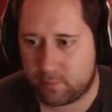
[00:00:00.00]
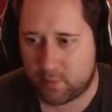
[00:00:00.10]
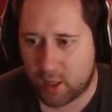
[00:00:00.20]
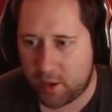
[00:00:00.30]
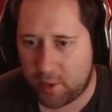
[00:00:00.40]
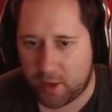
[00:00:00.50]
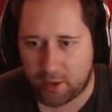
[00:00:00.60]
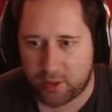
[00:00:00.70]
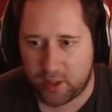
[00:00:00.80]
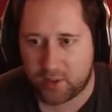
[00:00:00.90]
Oh, here we are,
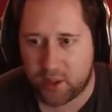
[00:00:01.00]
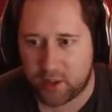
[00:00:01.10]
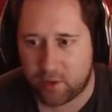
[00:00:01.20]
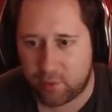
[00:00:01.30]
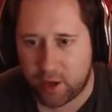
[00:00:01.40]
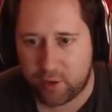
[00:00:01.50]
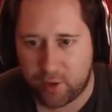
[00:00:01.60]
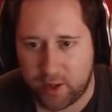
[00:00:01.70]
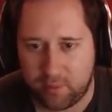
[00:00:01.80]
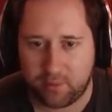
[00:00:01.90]
look, see, it's starting to rain
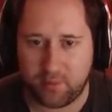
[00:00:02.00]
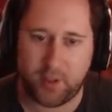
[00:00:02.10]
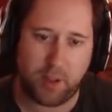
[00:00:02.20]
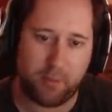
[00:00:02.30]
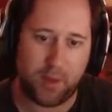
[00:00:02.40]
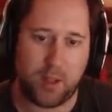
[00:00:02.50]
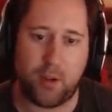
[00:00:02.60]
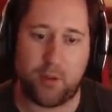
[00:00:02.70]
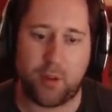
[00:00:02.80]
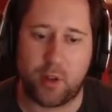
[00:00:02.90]
already. See, I knew
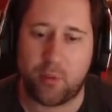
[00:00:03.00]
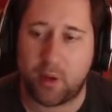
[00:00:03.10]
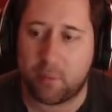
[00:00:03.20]
it was going to rain.